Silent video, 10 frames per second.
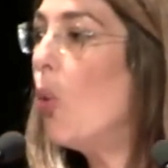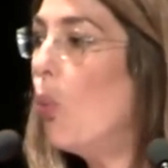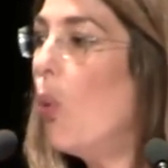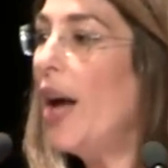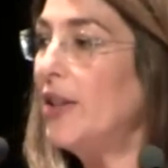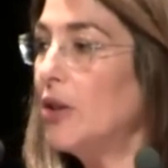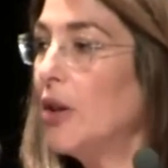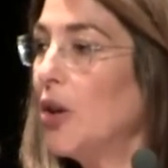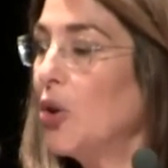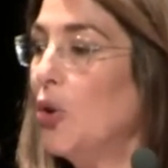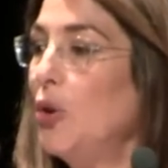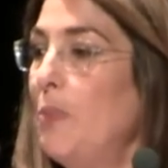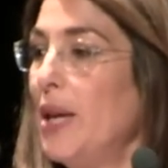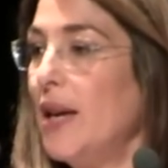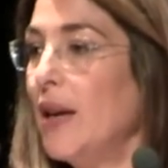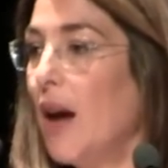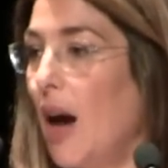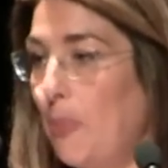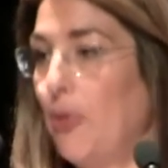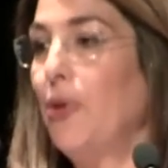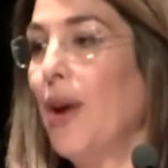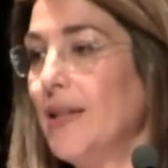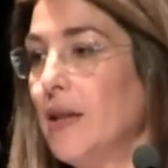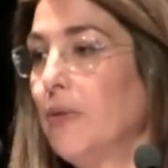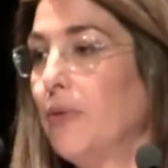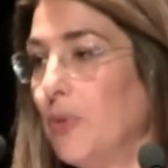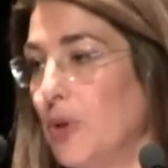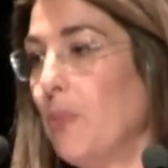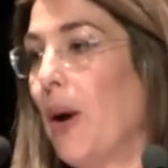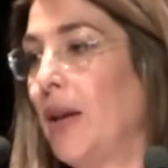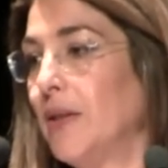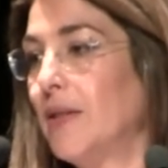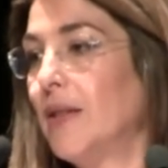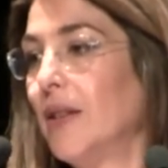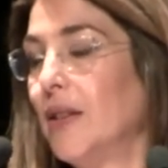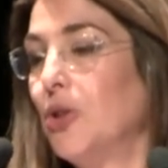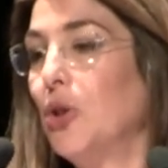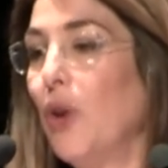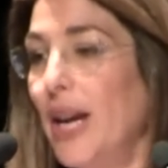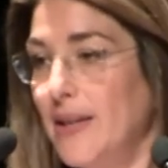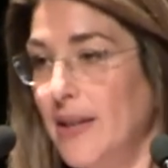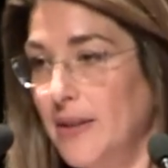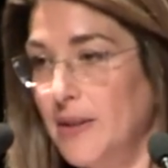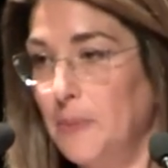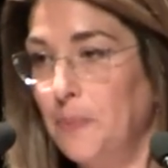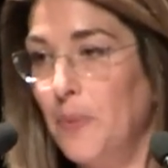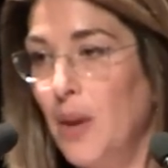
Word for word: What could be a progressive response to crisis?